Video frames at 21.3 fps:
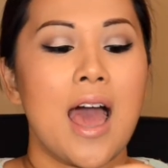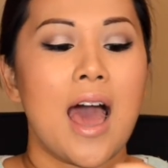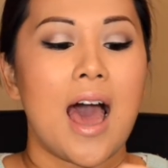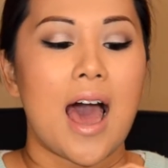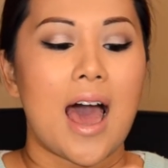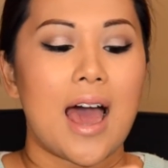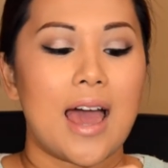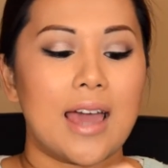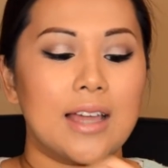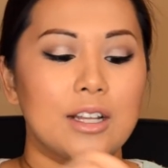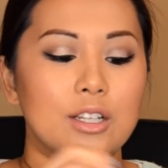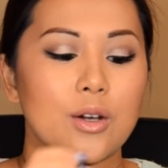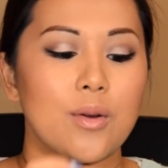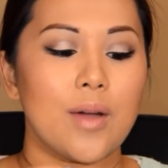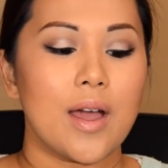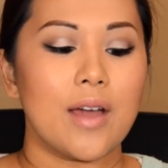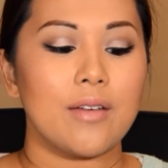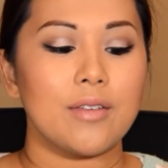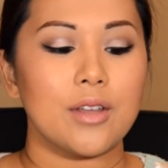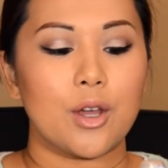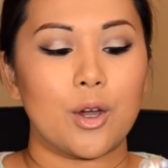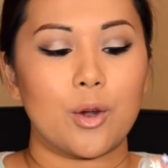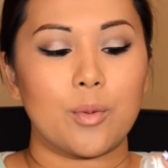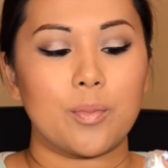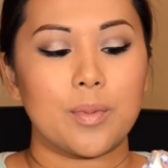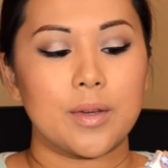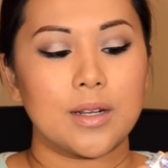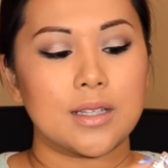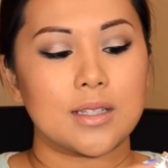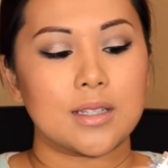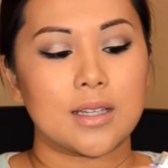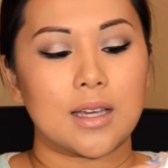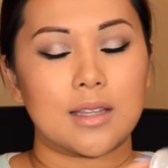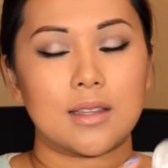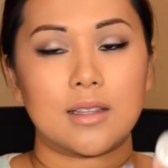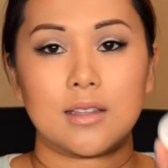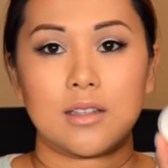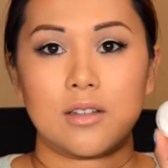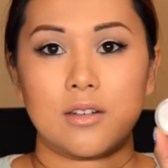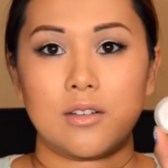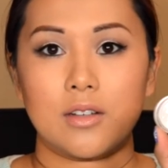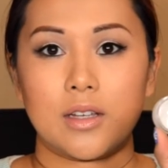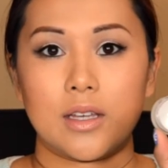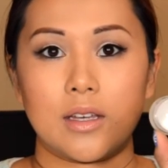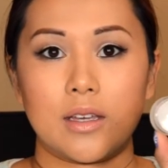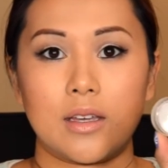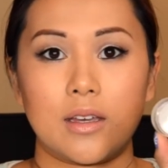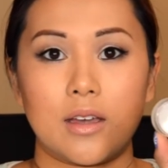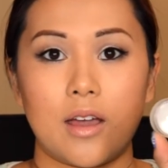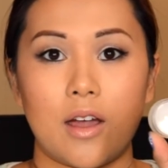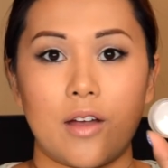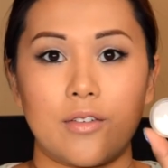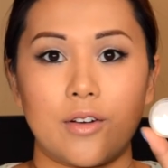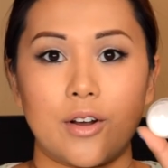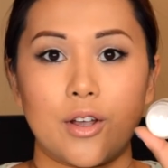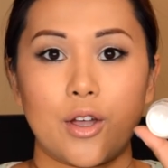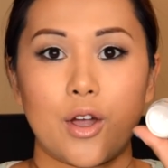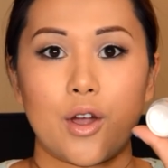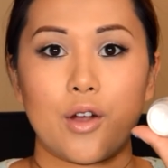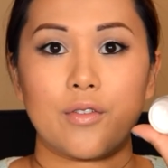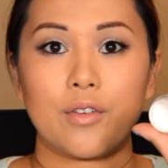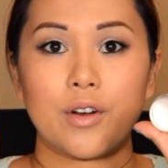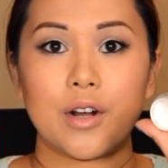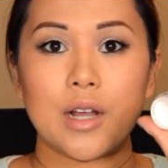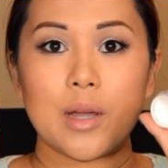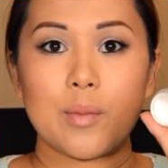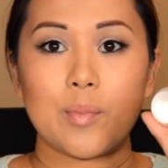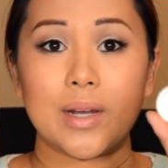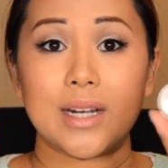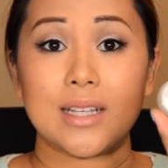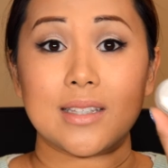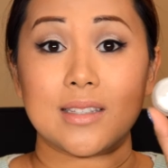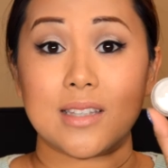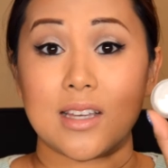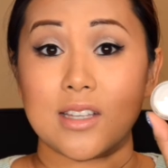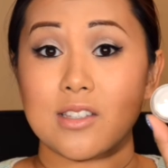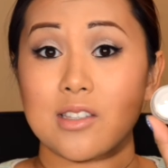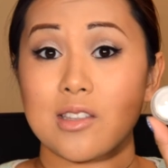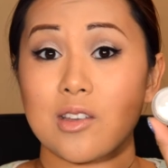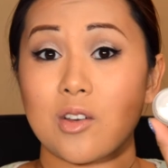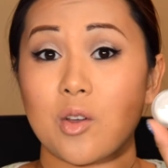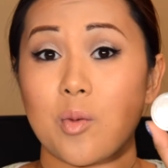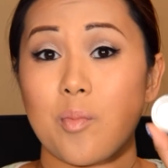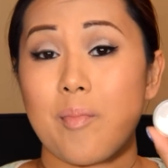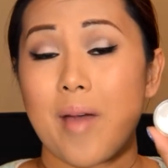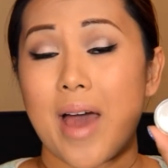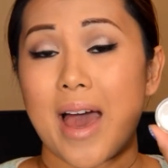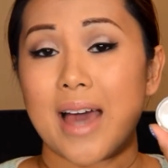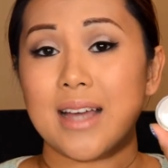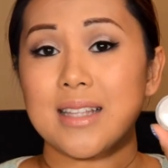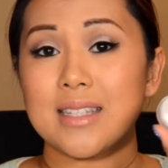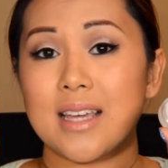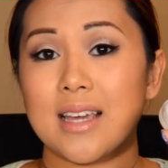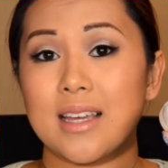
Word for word: I don't have it open. It's got the little covering over it, but it does look matte,